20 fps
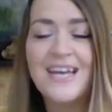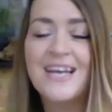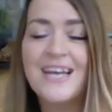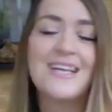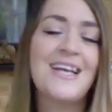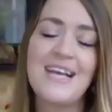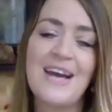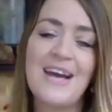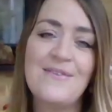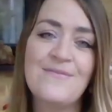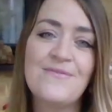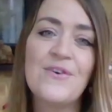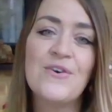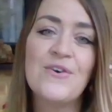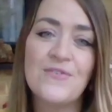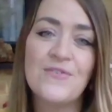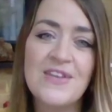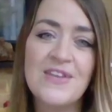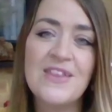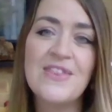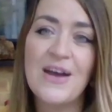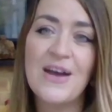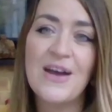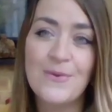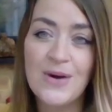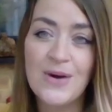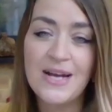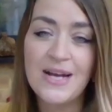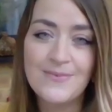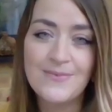and yeah, you can get
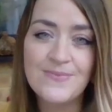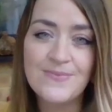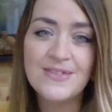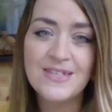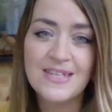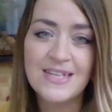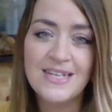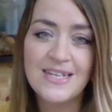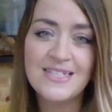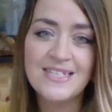involved in that way.